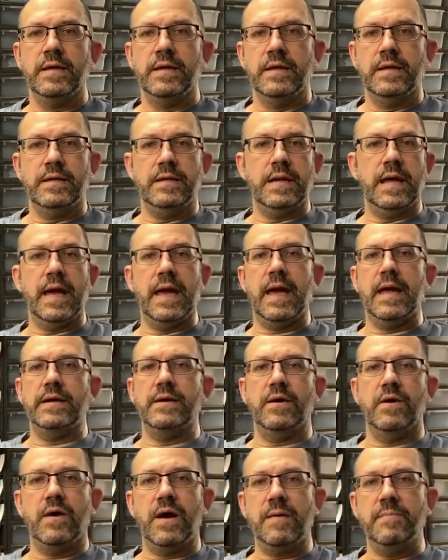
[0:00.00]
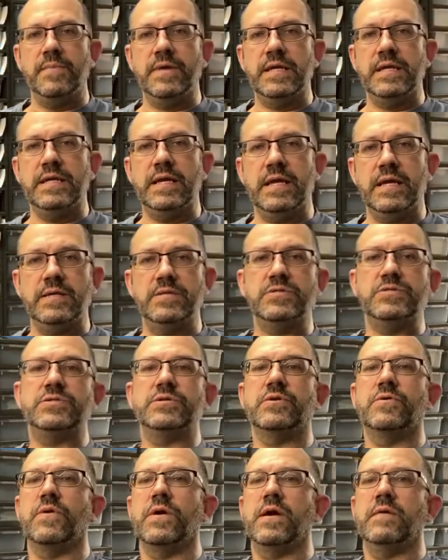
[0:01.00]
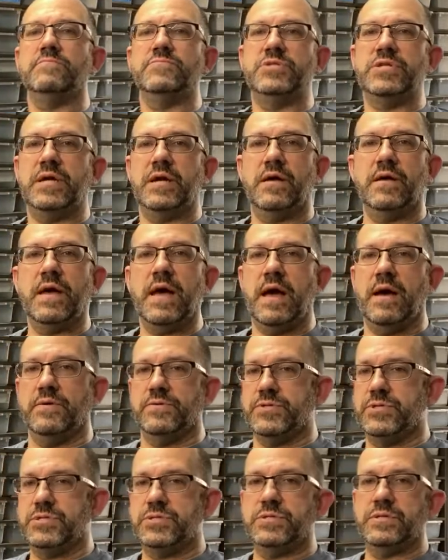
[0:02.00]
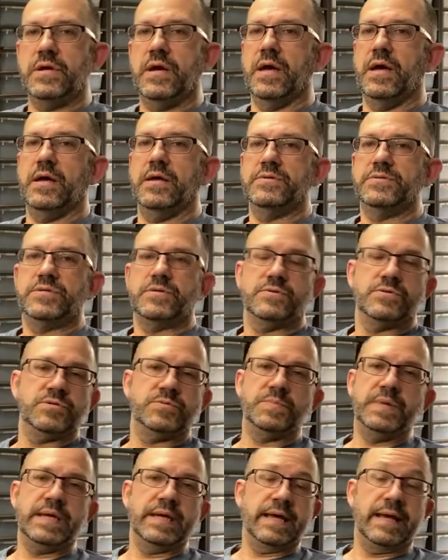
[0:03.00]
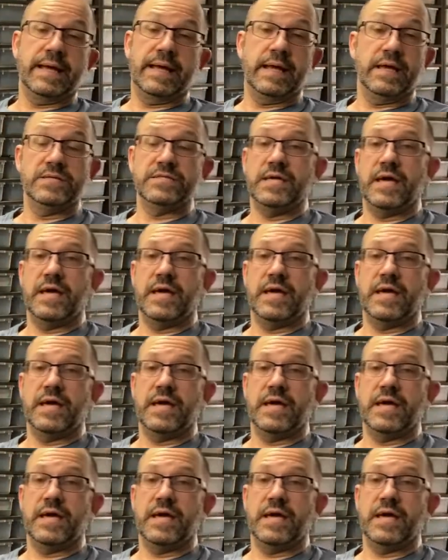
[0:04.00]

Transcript: Yeah, no, I'm in Instagram jailhouse, so to speak, I guess.